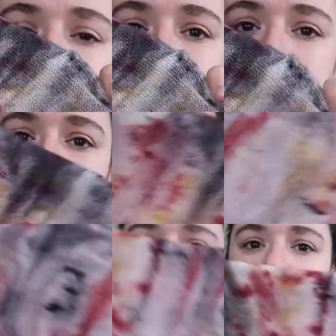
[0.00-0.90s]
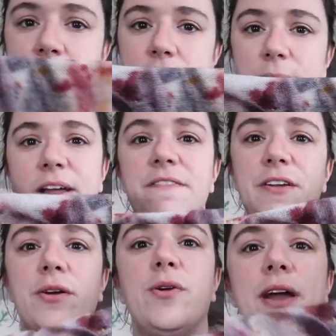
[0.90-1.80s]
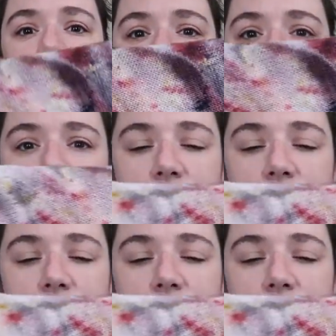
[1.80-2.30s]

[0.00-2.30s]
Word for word: So this was a bit inspired by Fenrir Greyback,